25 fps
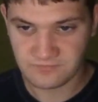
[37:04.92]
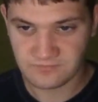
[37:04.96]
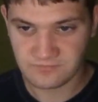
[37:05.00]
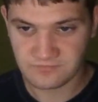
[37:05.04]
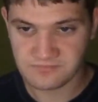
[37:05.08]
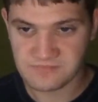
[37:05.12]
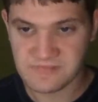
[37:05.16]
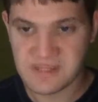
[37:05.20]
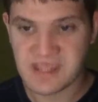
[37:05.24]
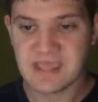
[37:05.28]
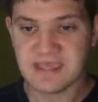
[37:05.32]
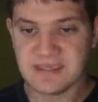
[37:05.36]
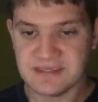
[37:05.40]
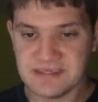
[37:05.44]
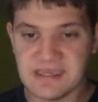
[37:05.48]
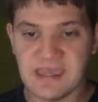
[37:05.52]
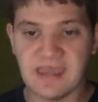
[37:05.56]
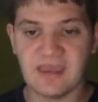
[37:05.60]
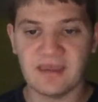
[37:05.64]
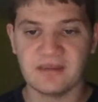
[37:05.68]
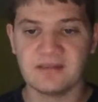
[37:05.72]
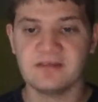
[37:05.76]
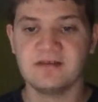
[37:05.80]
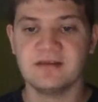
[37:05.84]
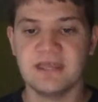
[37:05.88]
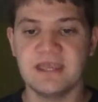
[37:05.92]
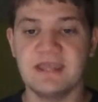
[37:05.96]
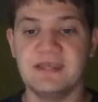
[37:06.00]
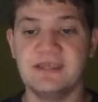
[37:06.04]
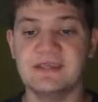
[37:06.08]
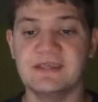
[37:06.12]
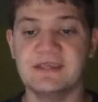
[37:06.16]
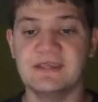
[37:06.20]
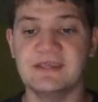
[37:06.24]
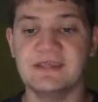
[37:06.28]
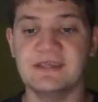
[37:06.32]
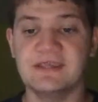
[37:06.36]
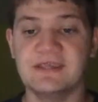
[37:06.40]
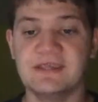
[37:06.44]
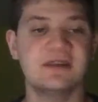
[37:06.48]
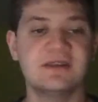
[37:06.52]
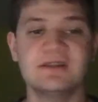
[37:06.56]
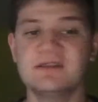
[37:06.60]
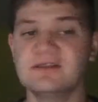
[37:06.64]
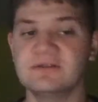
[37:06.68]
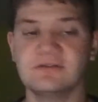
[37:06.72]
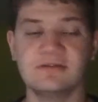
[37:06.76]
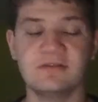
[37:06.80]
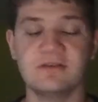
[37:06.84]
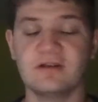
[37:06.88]
Yeah, it is.
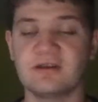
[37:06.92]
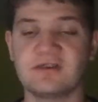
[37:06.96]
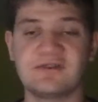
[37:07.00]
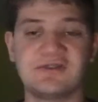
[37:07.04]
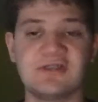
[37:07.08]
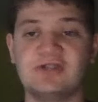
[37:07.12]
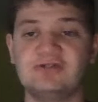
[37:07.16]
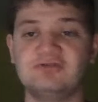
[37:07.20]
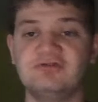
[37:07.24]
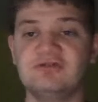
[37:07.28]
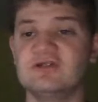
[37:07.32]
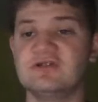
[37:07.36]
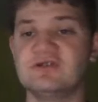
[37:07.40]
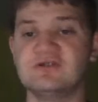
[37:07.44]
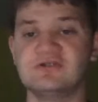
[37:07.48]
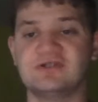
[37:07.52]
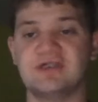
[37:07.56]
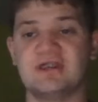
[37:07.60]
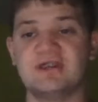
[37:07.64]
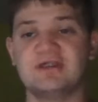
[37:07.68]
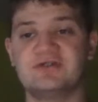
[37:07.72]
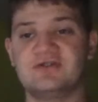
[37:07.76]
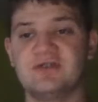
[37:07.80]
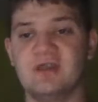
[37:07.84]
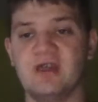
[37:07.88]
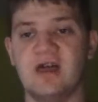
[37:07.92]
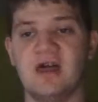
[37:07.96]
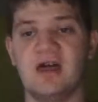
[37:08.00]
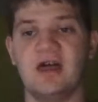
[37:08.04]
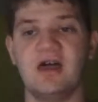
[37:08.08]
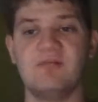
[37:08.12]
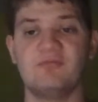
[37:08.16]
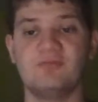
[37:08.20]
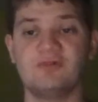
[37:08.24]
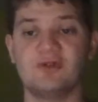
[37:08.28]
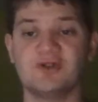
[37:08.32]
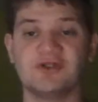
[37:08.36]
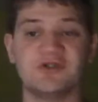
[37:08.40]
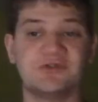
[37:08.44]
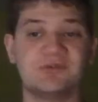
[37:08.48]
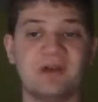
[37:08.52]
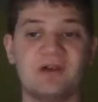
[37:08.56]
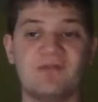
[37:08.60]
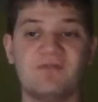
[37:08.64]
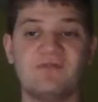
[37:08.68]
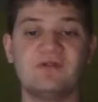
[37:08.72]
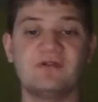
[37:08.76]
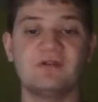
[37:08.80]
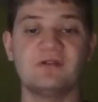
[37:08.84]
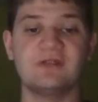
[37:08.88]
Look, Roosevelt
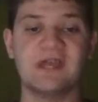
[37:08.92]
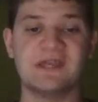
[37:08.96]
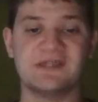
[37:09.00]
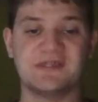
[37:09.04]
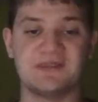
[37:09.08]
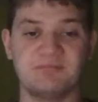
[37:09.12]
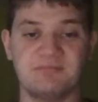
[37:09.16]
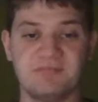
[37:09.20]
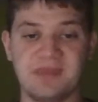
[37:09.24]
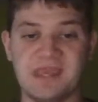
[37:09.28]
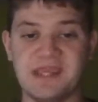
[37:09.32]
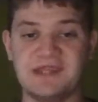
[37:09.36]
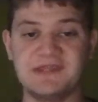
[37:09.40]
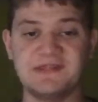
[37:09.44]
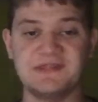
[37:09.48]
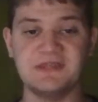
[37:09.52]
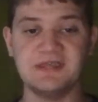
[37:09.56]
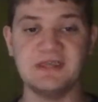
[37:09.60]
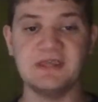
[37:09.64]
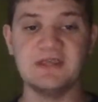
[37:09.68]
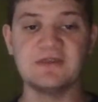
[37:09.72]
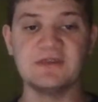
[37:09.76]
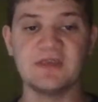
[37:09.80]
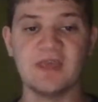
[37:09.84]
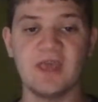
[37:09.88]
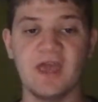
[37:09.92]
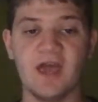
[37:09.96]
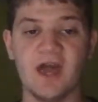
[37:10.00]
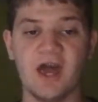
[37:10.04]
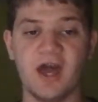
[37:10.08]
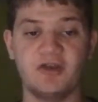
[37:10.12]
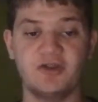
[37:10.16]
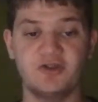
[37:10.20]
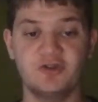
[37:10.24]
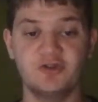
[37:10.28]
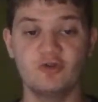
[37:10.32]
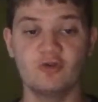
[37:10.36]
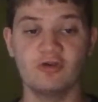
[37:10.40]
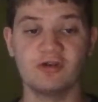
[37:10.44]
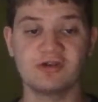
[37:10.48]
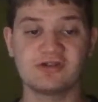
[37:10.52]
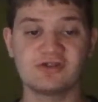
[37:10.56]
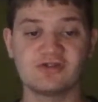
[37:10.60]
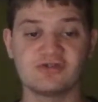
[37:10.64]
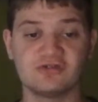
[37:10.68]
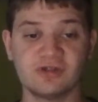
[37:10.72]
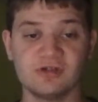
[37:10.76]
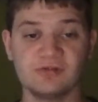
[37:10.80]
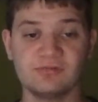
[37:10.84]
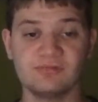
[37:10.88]
Field has a Macy's, a
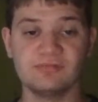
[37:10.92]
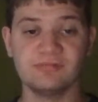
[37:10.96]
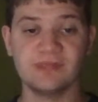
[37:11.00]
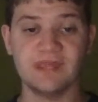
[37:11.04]
Nordstrom,